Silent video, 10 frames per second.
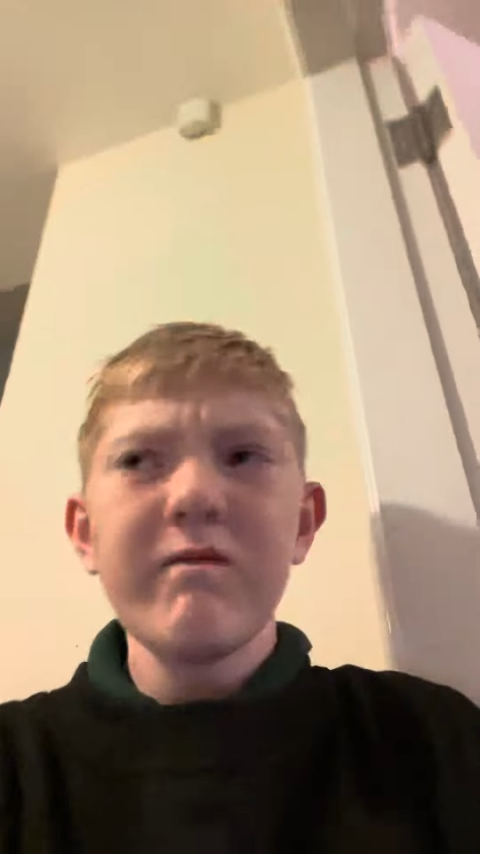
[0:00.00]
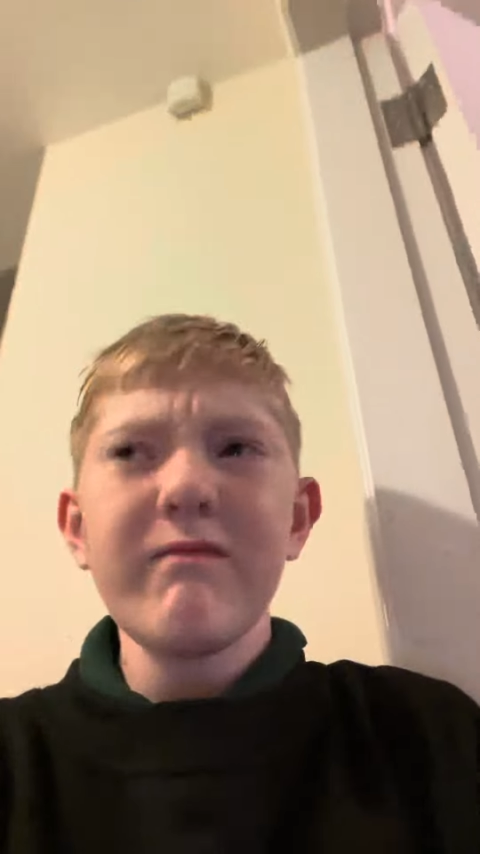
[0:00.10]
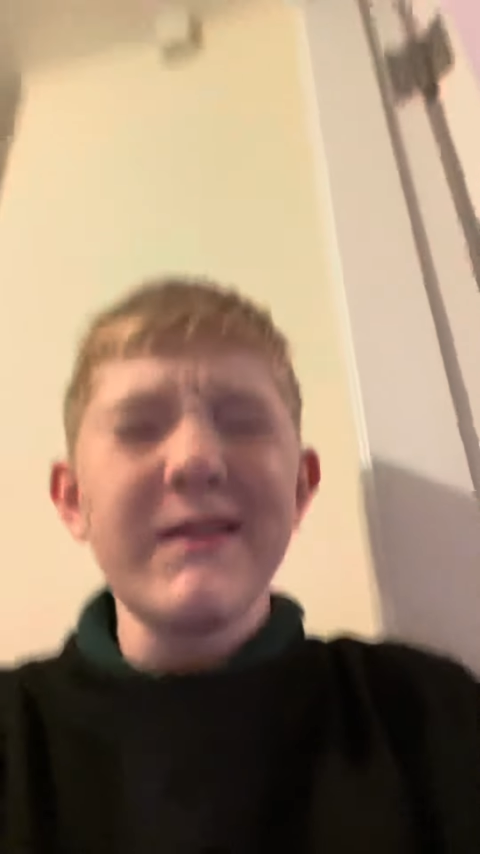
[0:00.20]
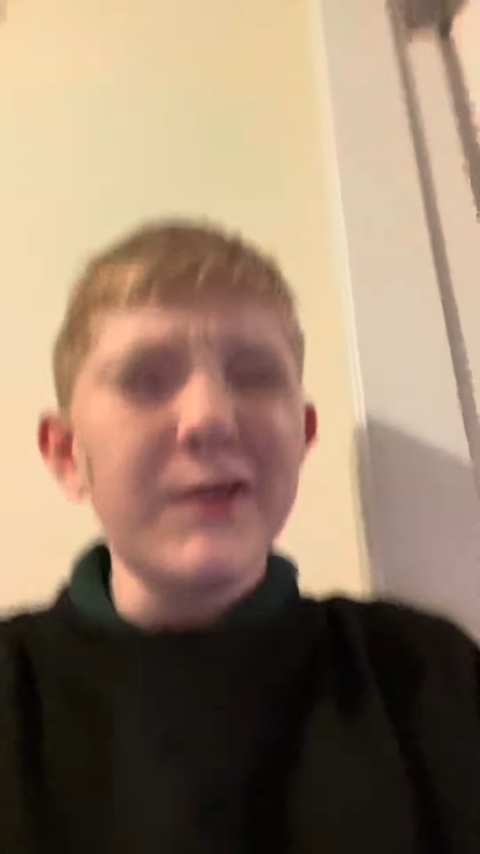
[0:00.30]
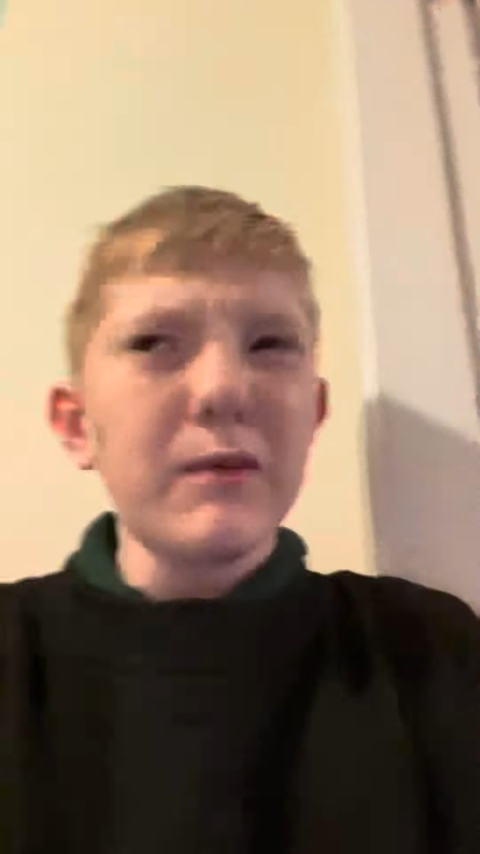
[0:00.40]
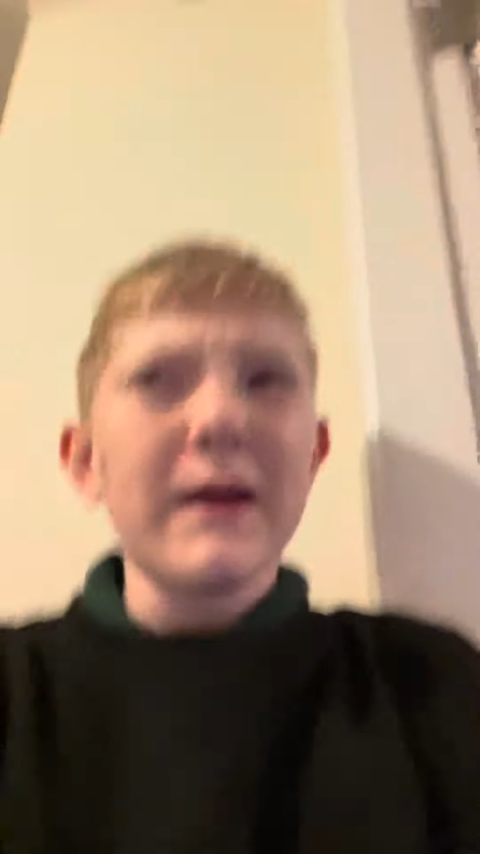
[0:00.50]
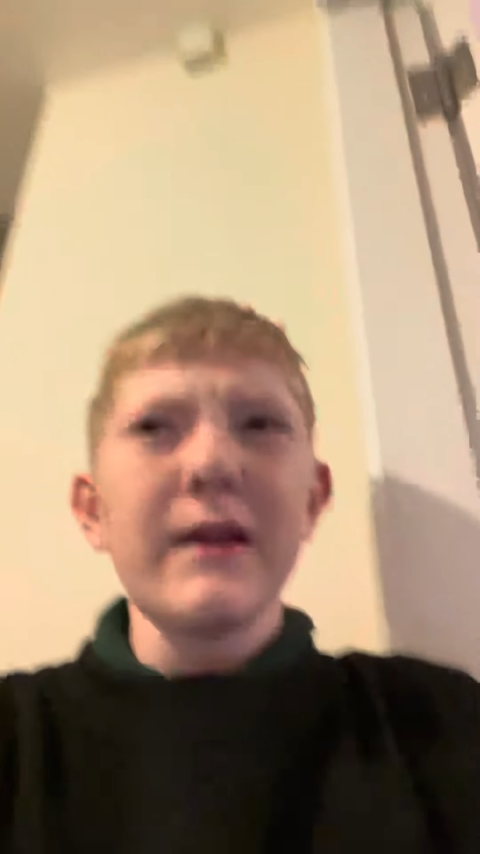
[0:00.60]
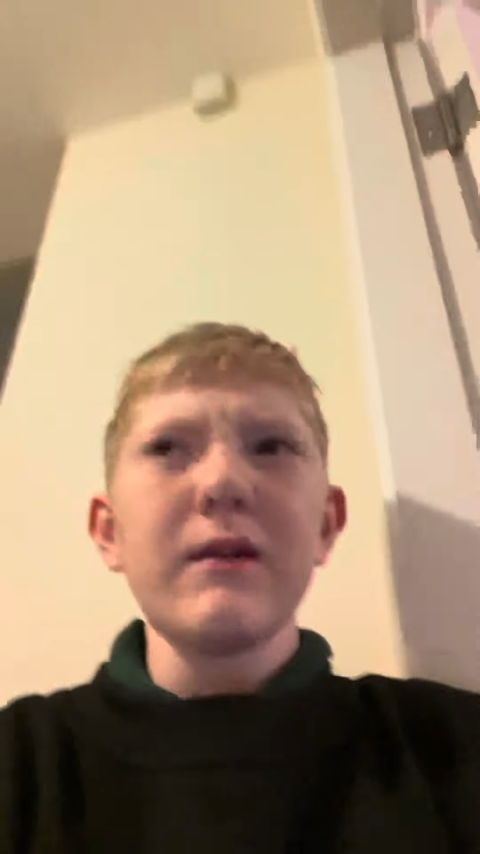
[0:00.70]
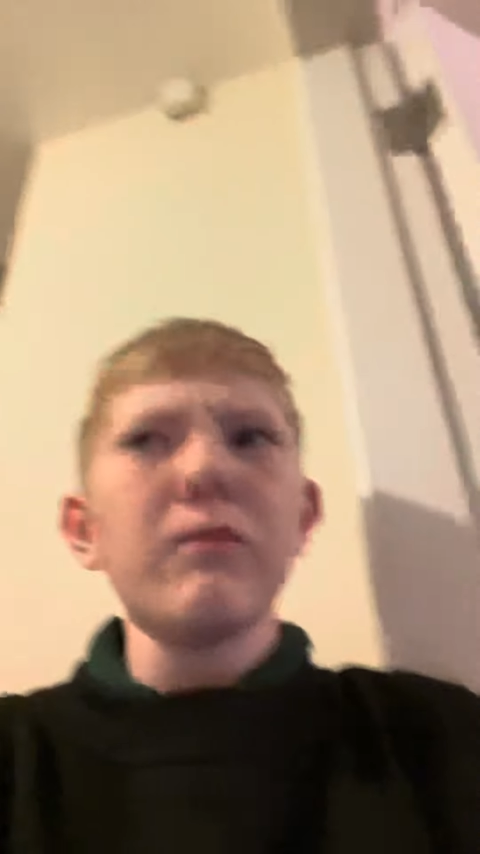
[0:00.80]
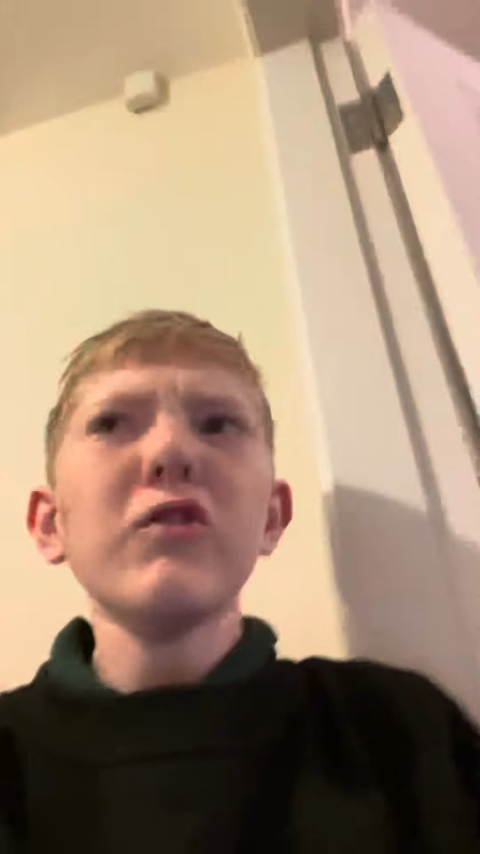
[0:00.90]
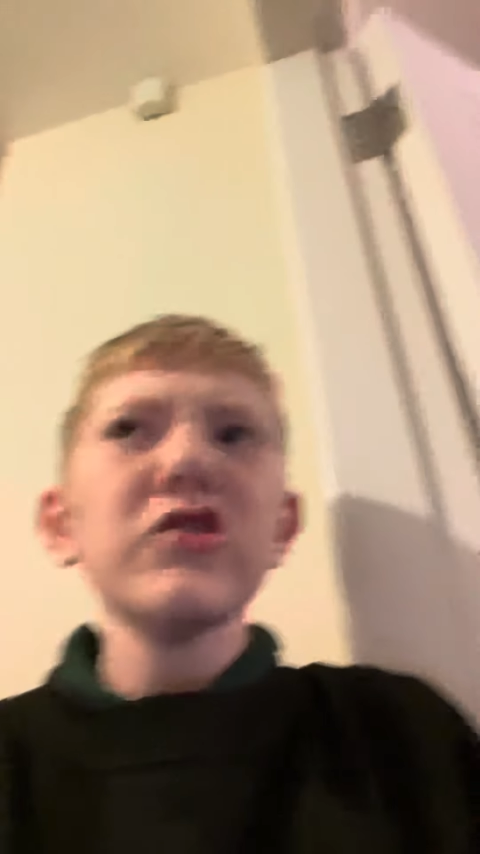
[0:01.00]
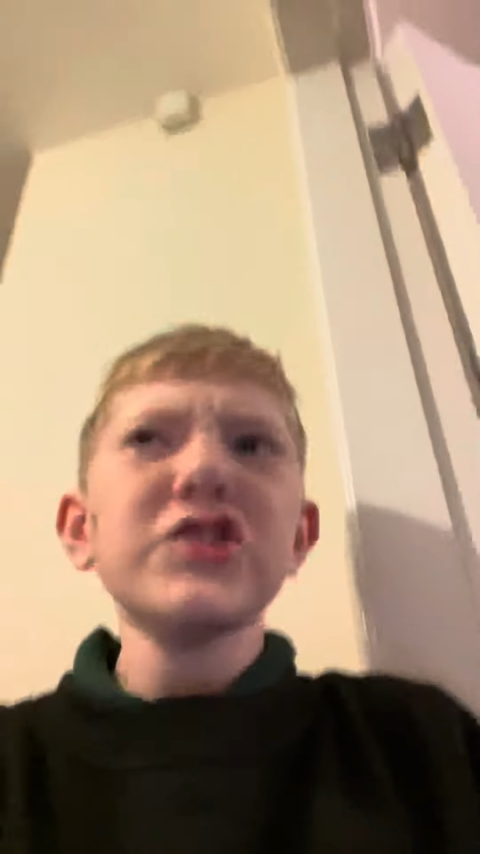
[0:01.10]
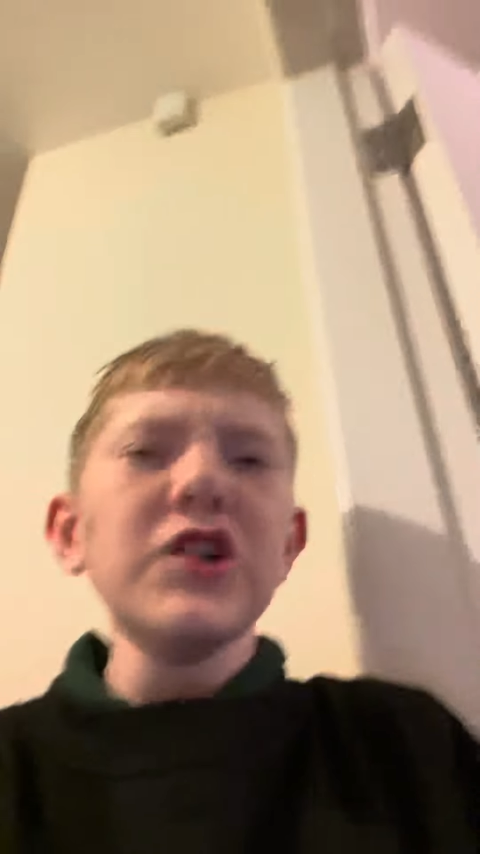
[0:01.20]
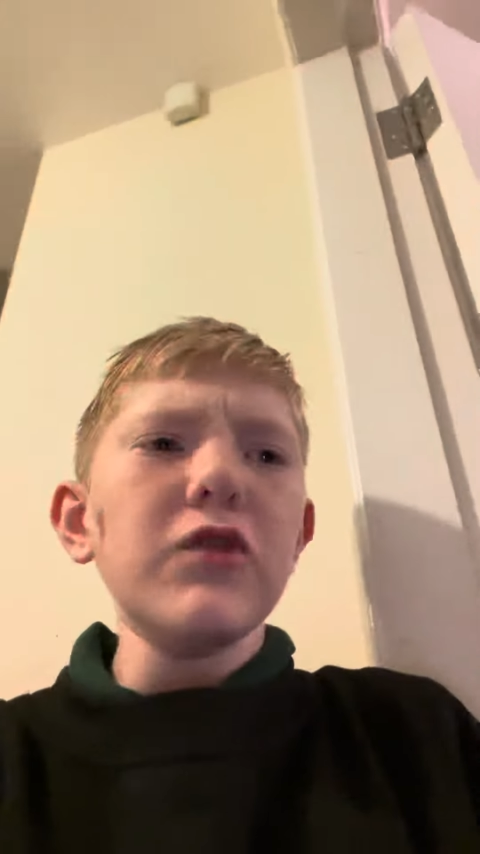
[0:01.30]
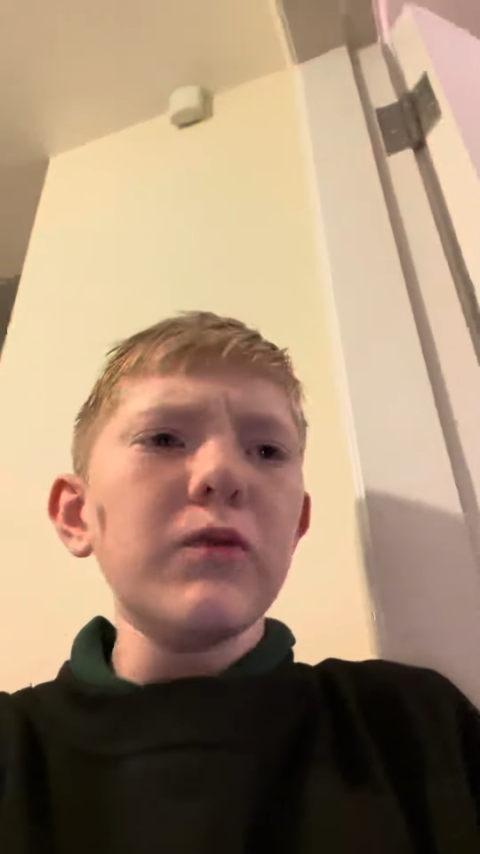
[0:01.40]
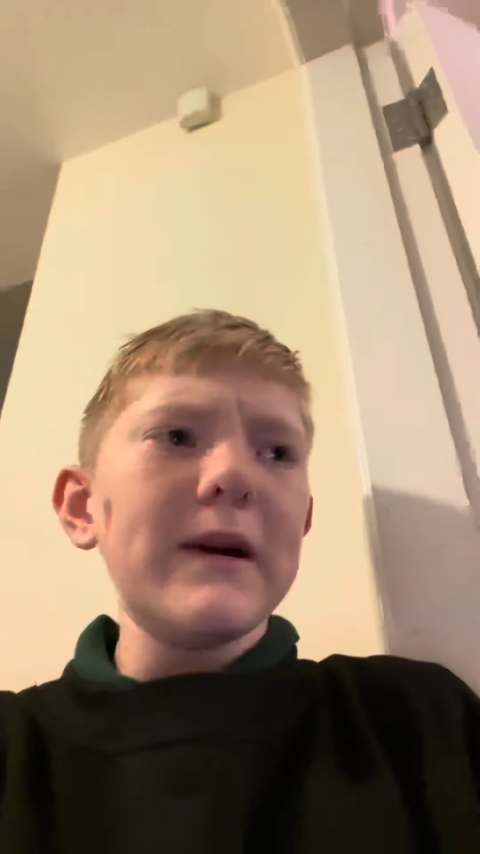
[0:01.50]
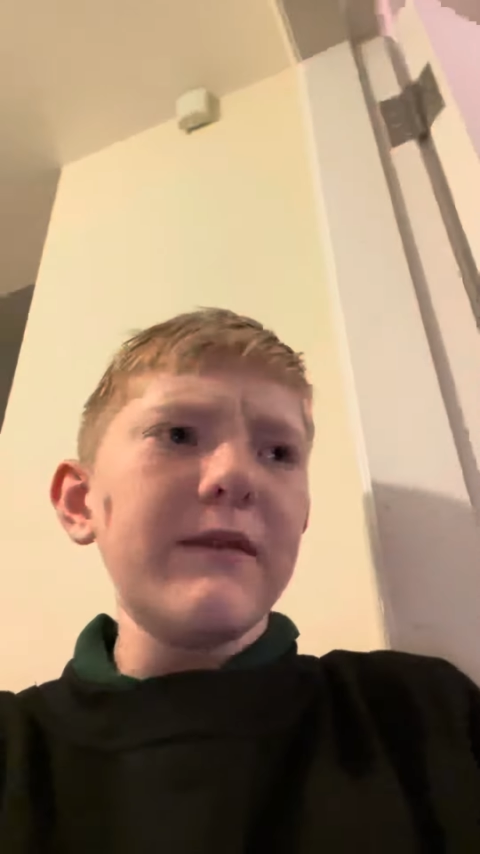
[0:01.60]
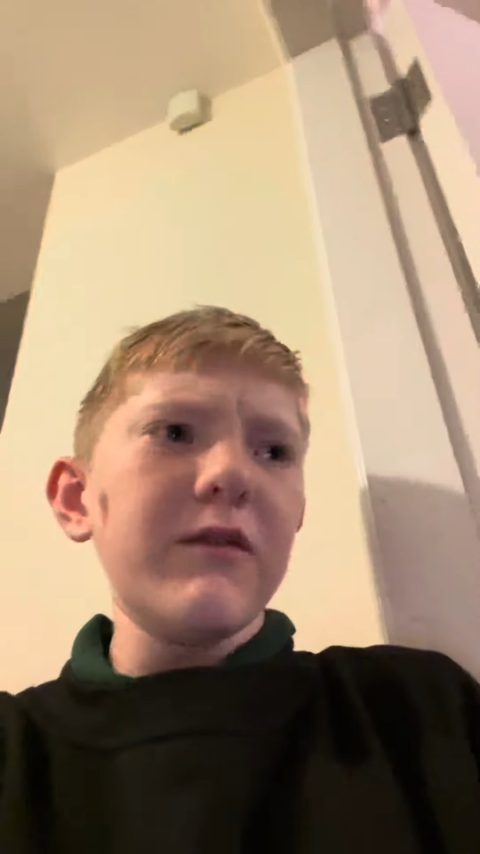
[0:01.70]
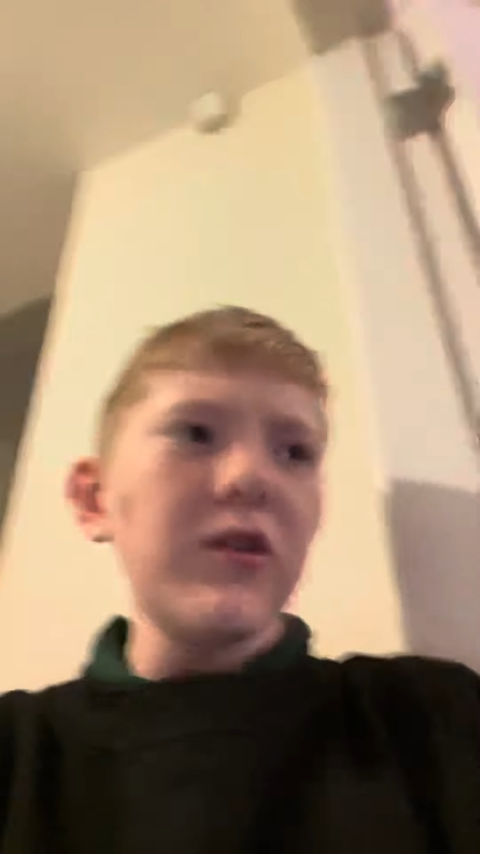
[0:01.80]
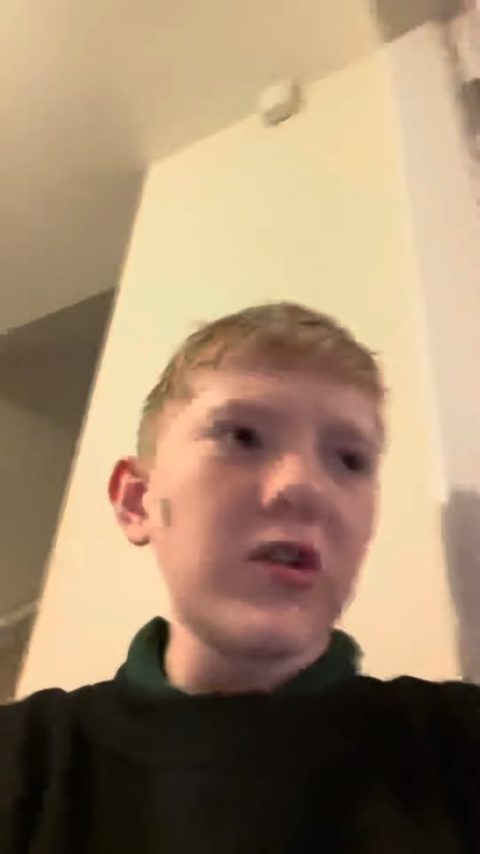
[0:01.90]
midway and watch it all the way through,